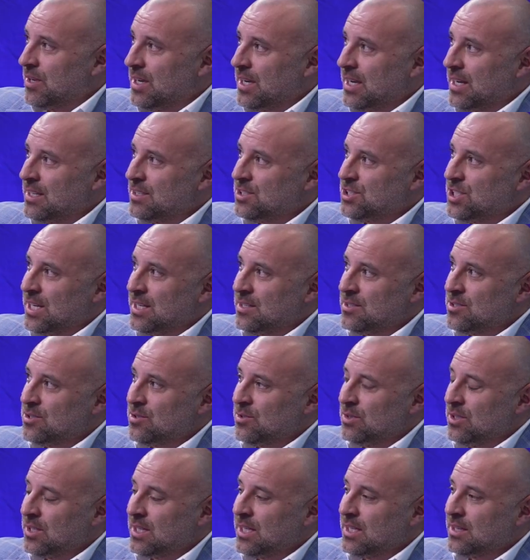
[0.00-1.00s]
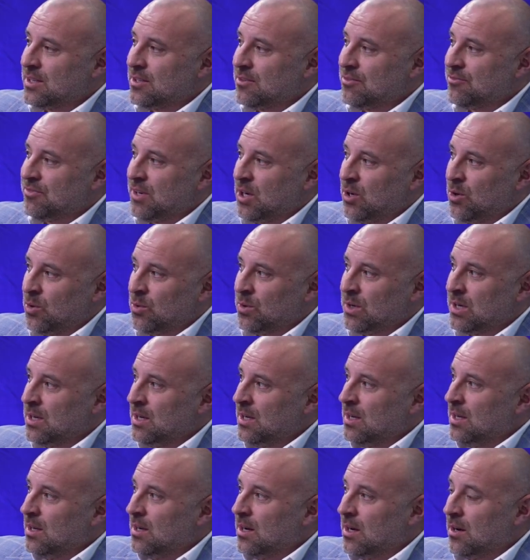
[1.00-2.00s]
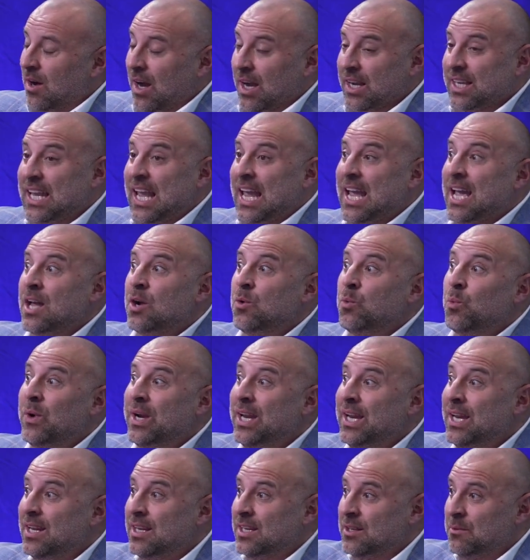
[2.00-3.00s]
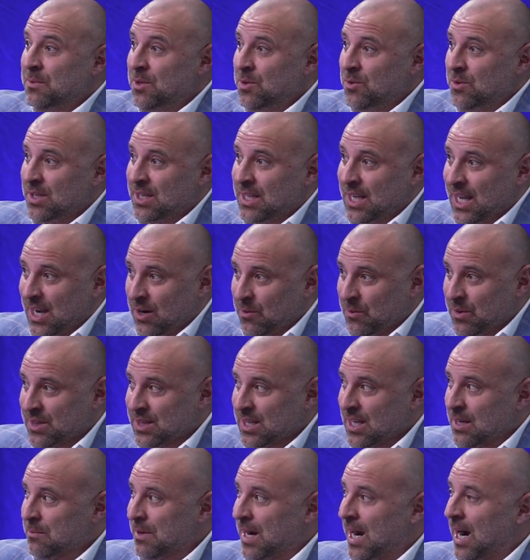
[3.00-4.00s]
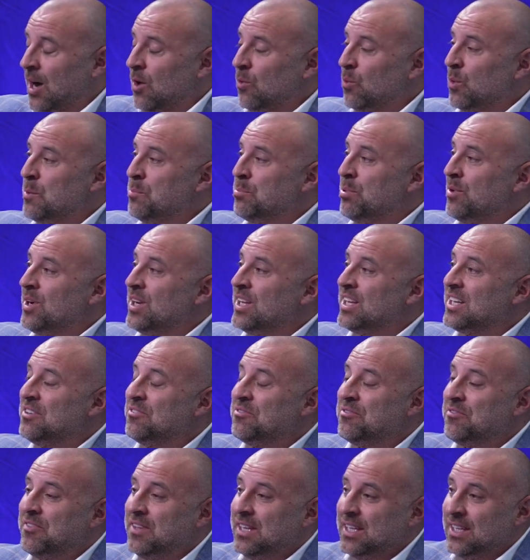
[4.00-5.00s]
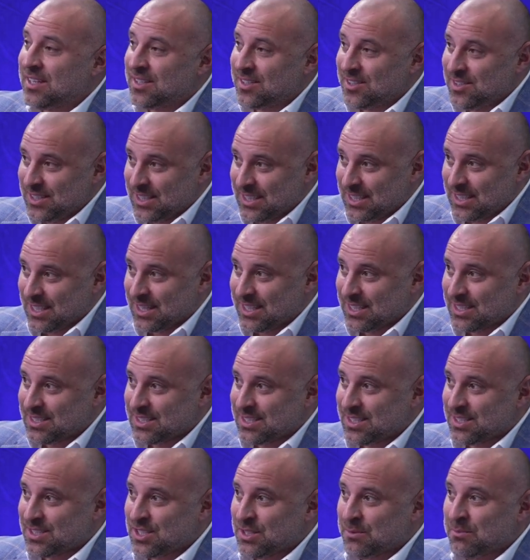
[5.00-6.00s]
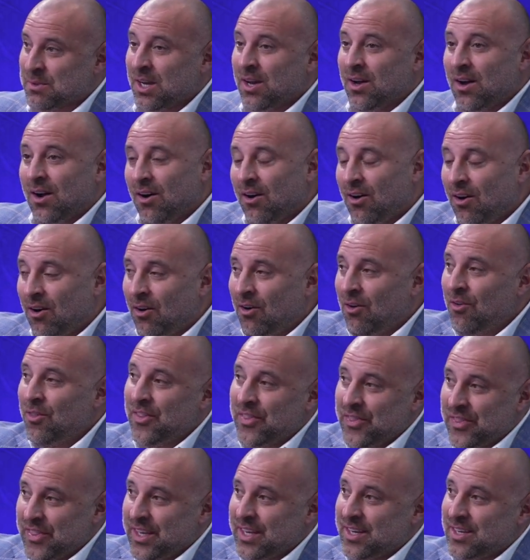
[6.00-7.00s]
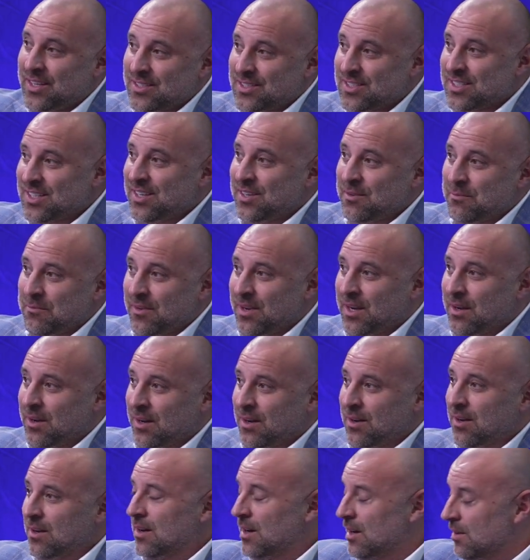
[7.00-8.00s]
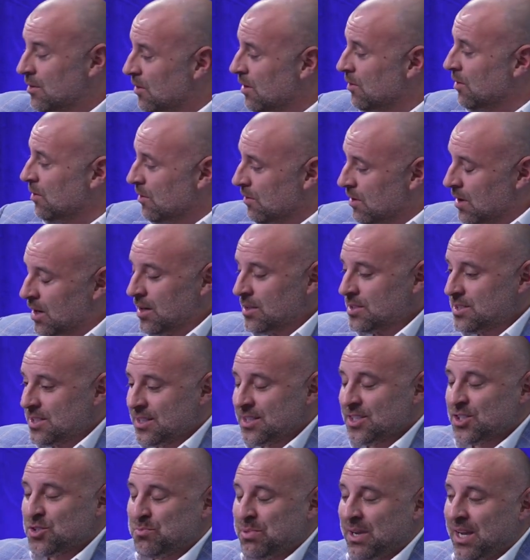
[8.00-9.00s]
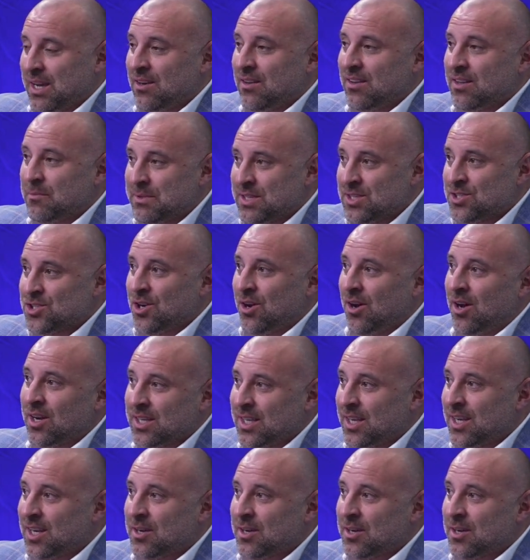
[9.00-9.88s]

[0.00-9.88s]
had a chance to, look at the phone. Can we communicate with them? Are we putting a vehicle into the system? All the things that us on this panel have been talking